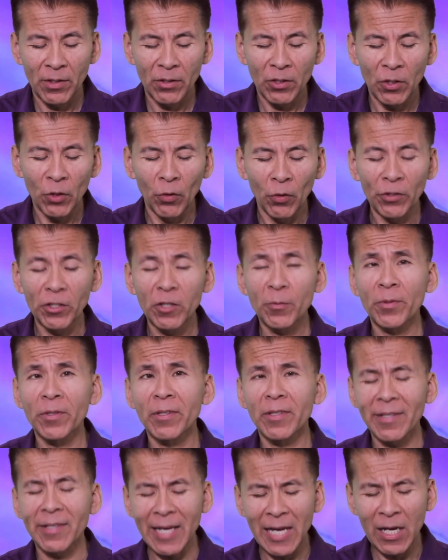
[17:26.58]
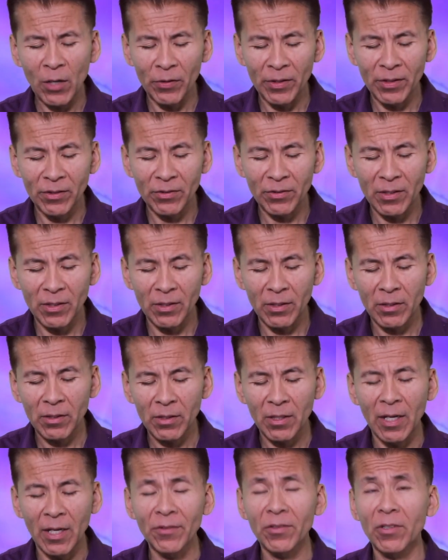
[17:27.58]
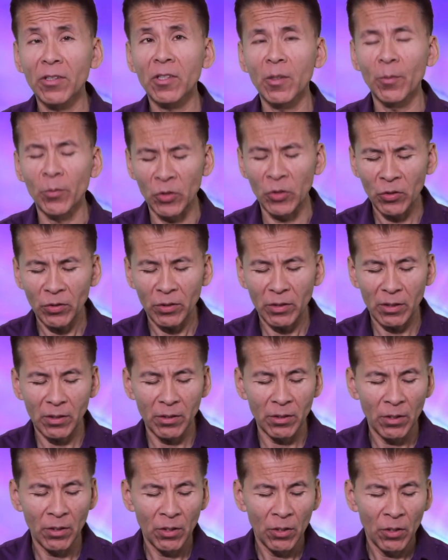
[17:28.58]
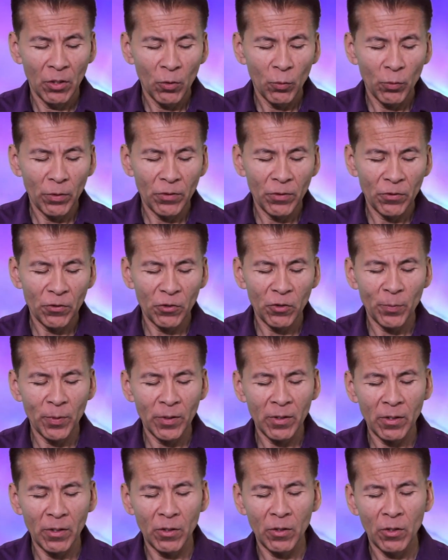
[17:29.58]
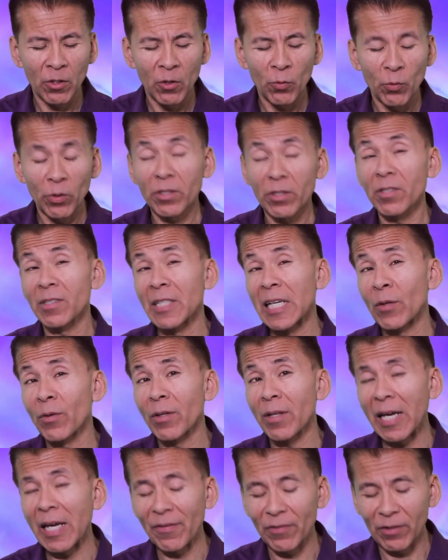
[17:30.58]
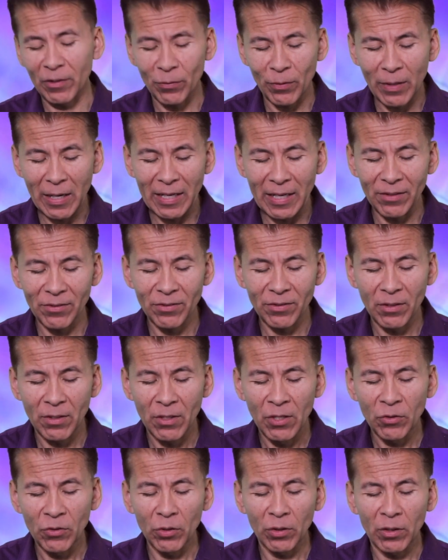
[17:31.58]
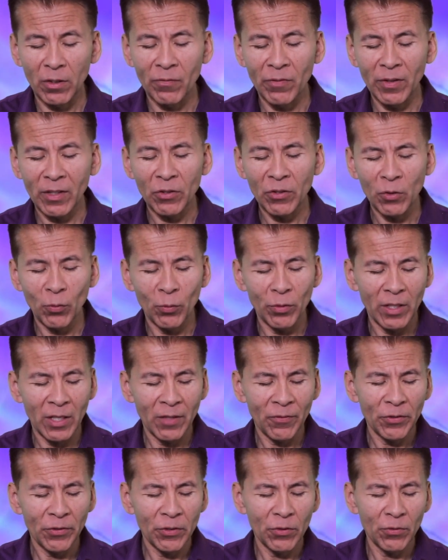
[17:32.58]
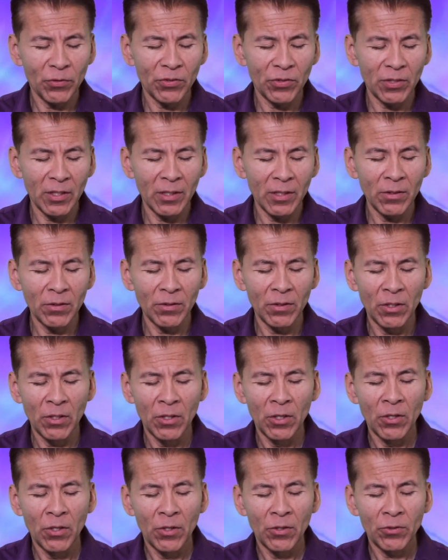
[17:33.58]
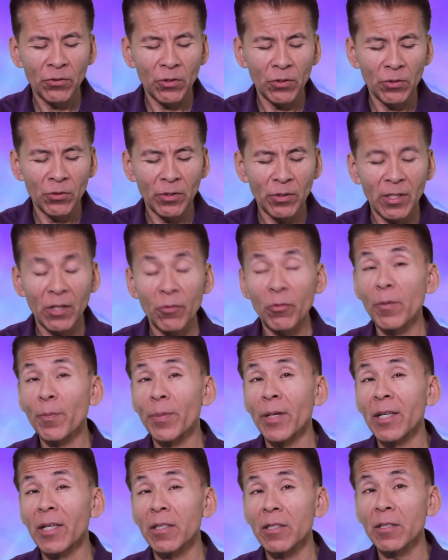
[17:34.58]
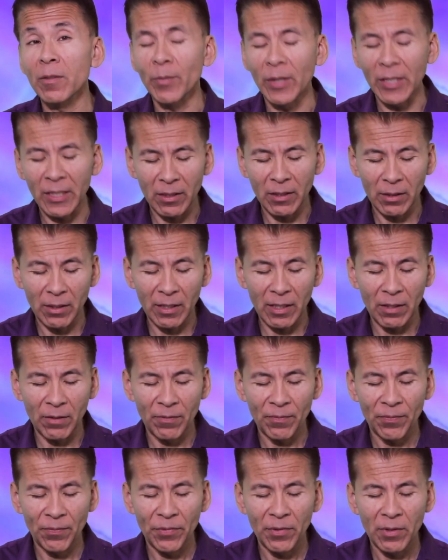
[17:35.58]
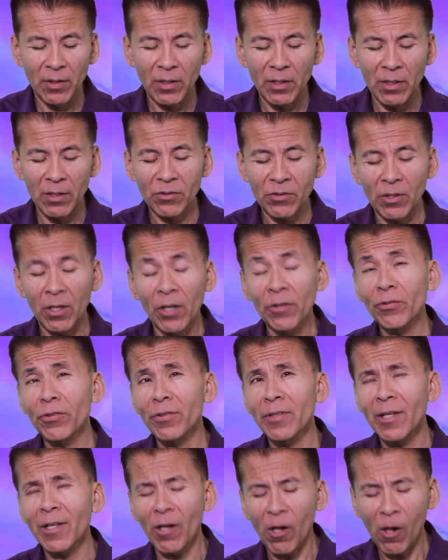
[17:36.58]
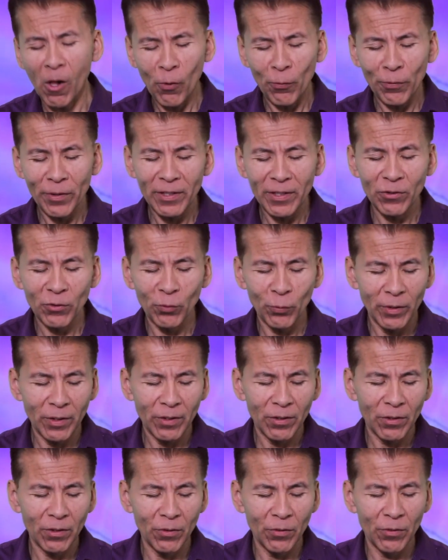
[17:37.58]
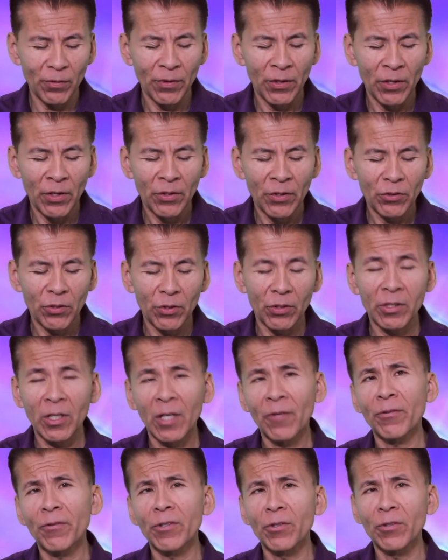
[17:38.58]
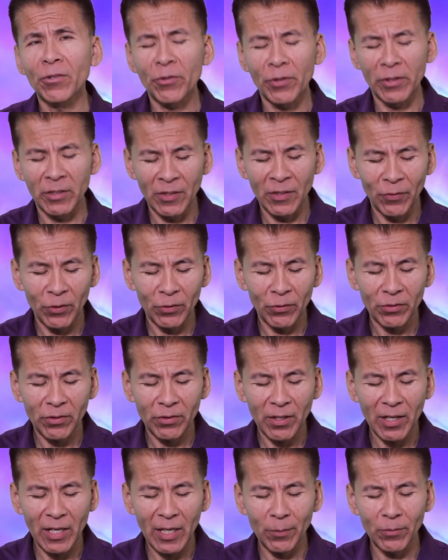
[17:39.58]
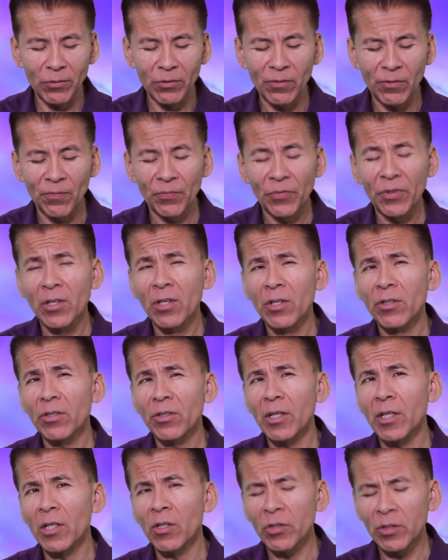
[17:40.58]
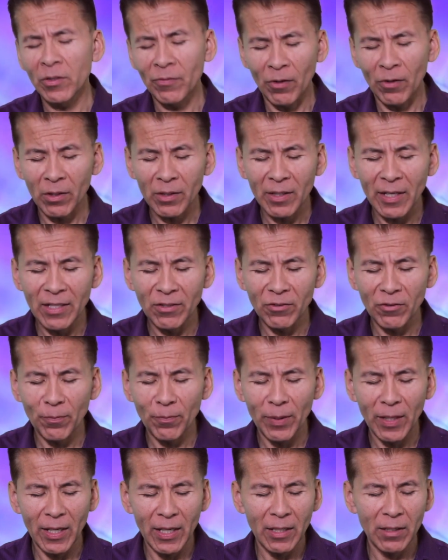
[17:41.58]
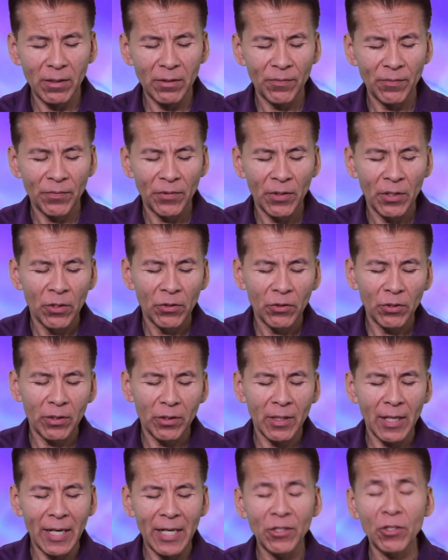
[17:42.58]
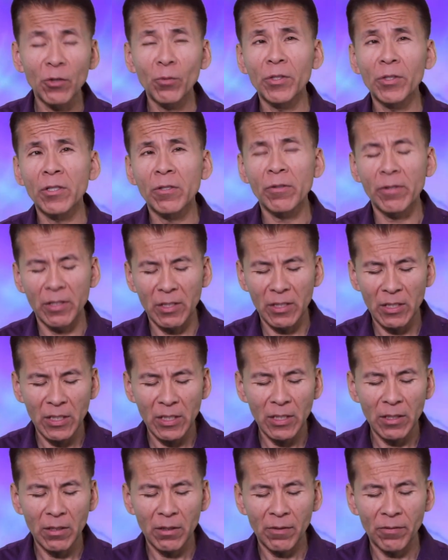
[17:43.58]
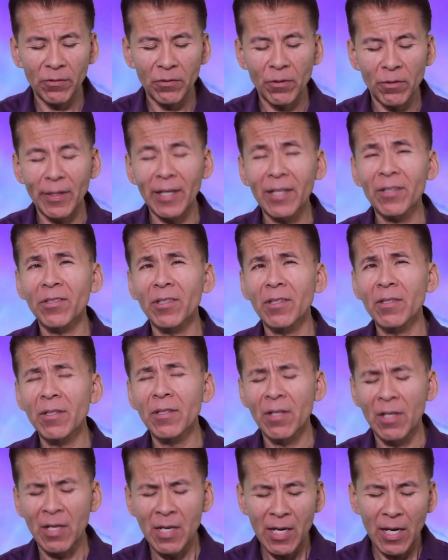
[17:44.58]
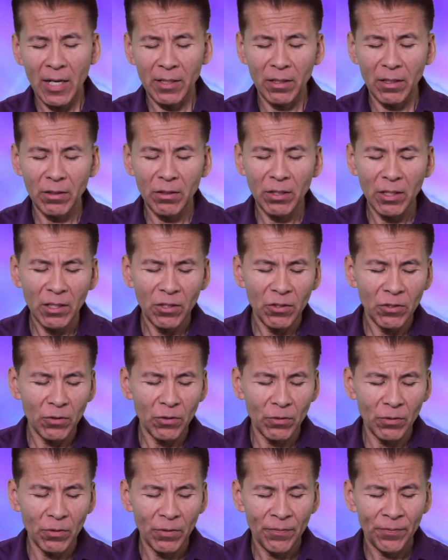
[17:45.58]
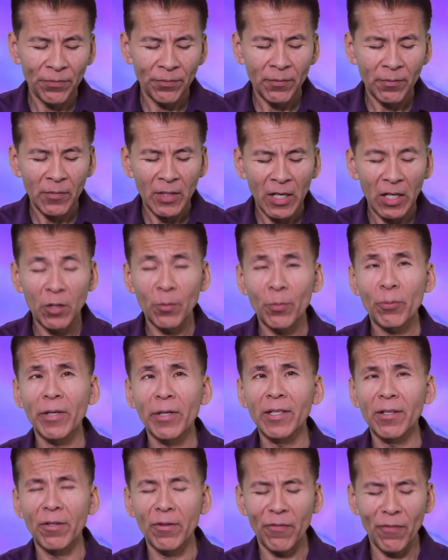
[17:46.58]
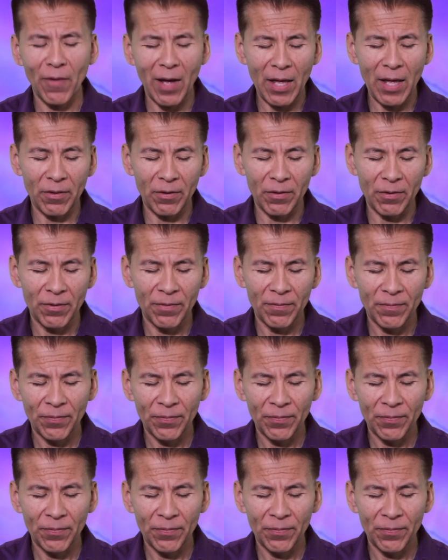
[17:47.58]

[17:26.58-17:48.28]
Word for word: The Holy Spirit now is in constant communion with your spirit, which is now alive in Christ, to convict you whenever you sin, so you can repent immediately. He is also now always with you to comfort you during difficult times, to heal you of all kinds of pain, to guide you when you are in need of direction, and to teach you how to pray to the Father.